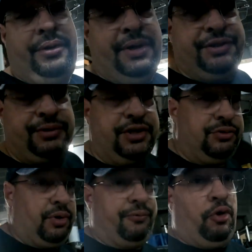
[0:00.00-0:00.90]
the
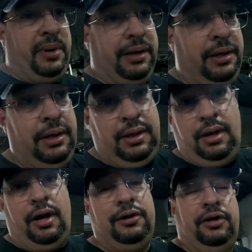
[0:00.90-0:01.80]
restoration work for me
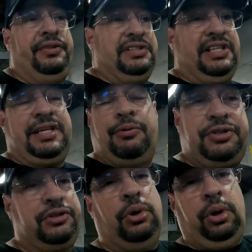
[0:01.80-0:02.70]
on little things like that,
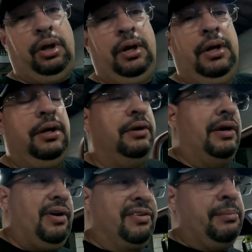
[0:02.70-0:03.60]
which is cool. You know,
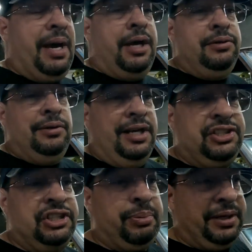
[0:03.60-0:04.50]
I don't have to buy a new
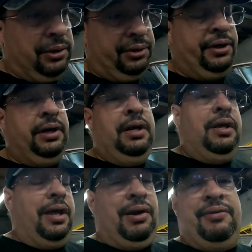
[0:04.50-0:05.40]
license plate holder.
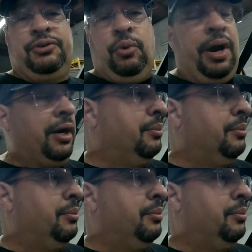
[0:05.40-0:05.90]
I don't have to wire